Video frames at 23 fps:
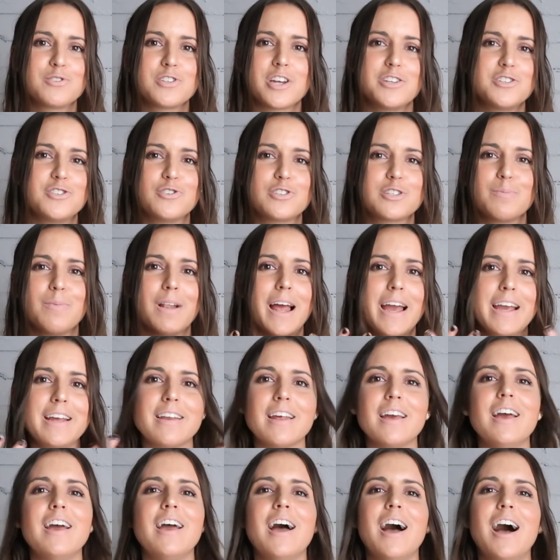shed you some light
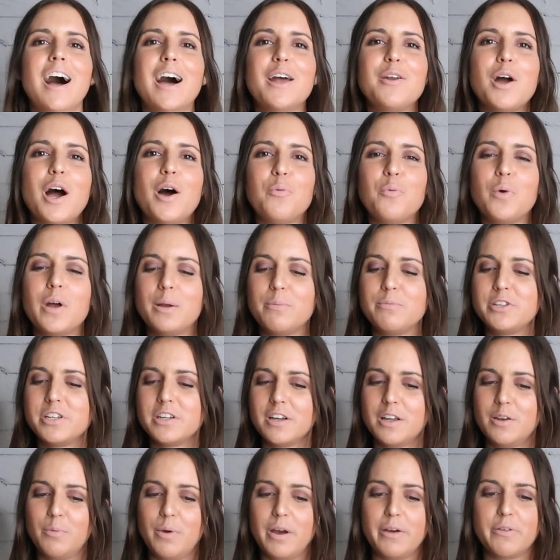on what I'm dealing